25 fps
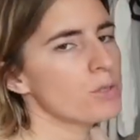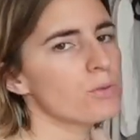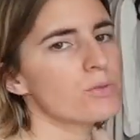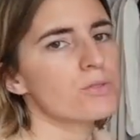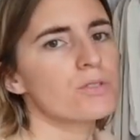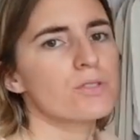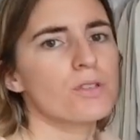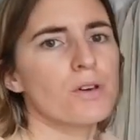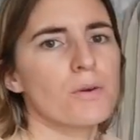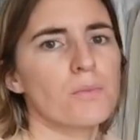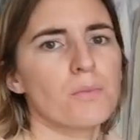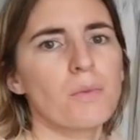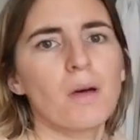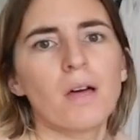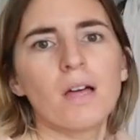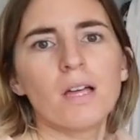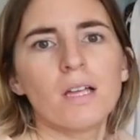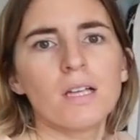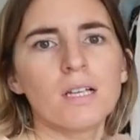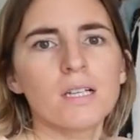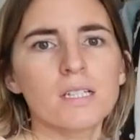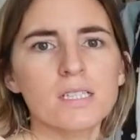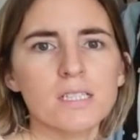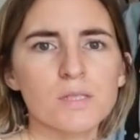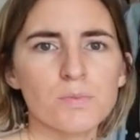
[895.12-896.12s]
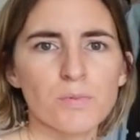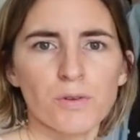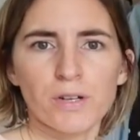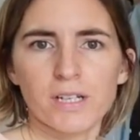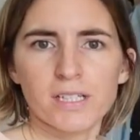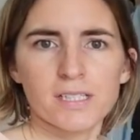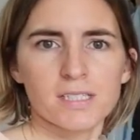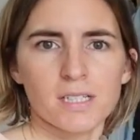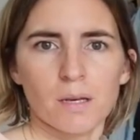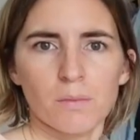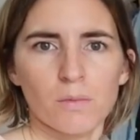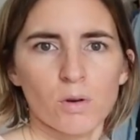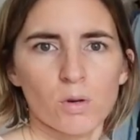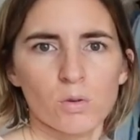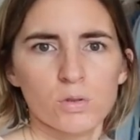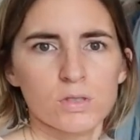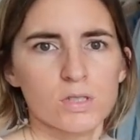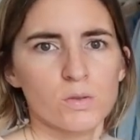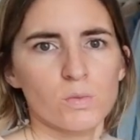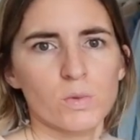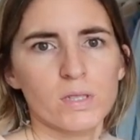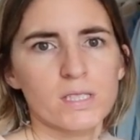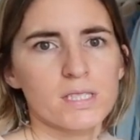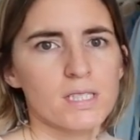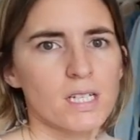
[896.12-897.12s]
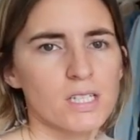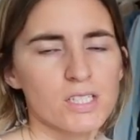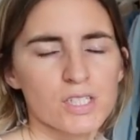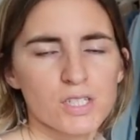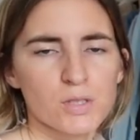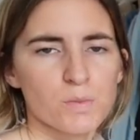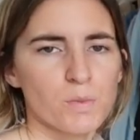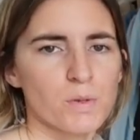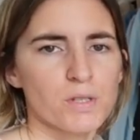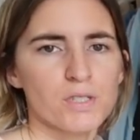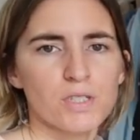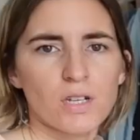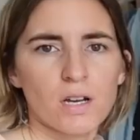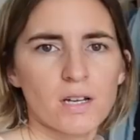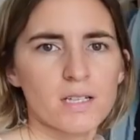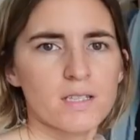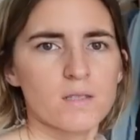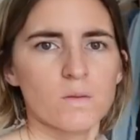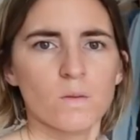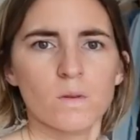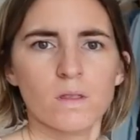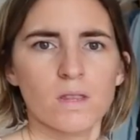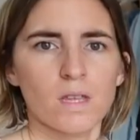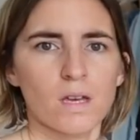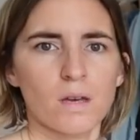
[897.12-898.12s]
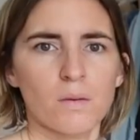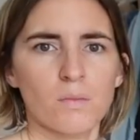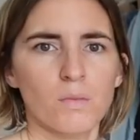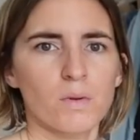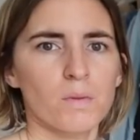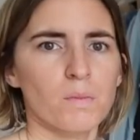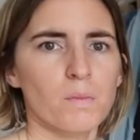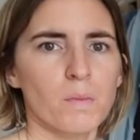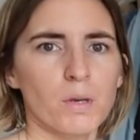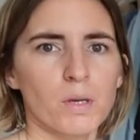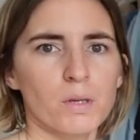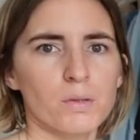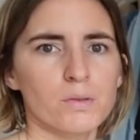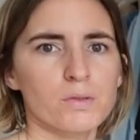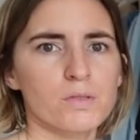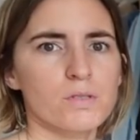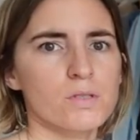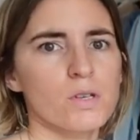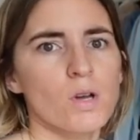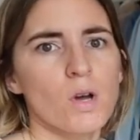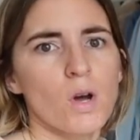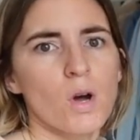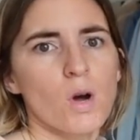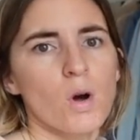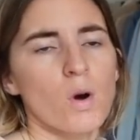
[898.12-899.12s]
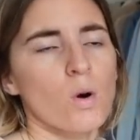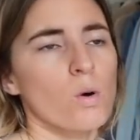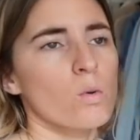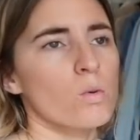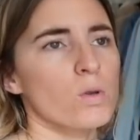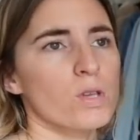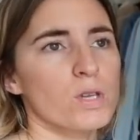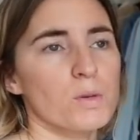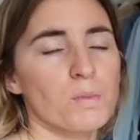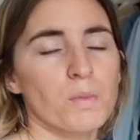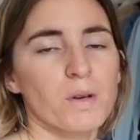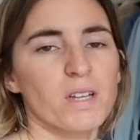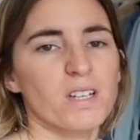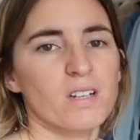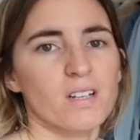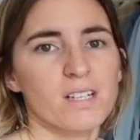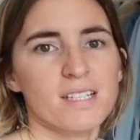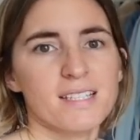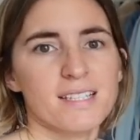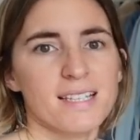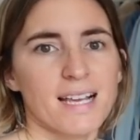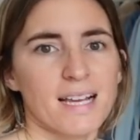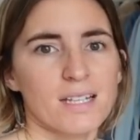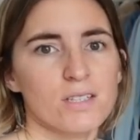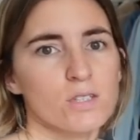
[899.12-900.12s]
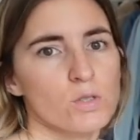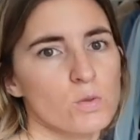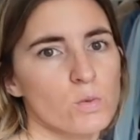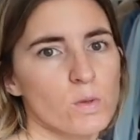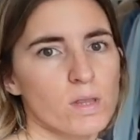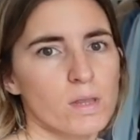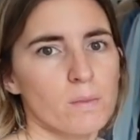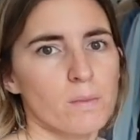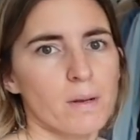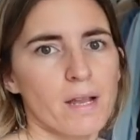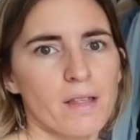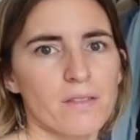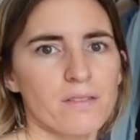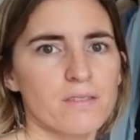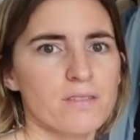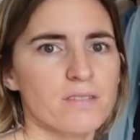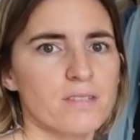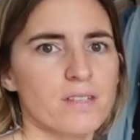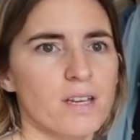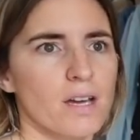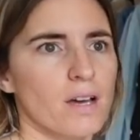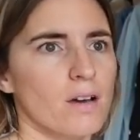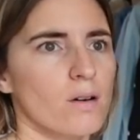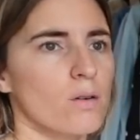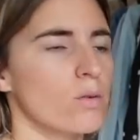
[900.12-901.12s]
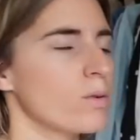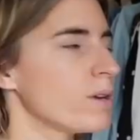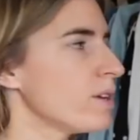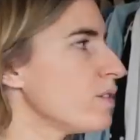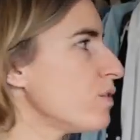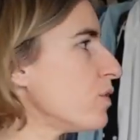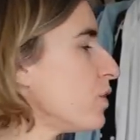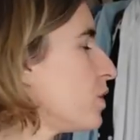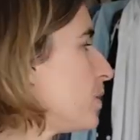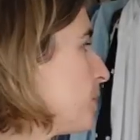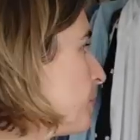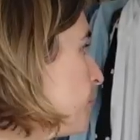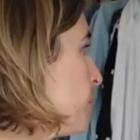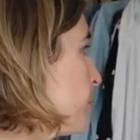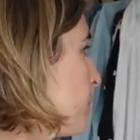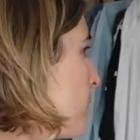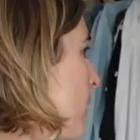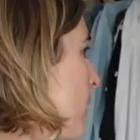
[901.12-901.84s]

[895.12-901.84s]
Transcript: use them spring, summer, autumn, winter. I just put tights with them, with boots. We could put a nice sandal with the pleather skirt, or even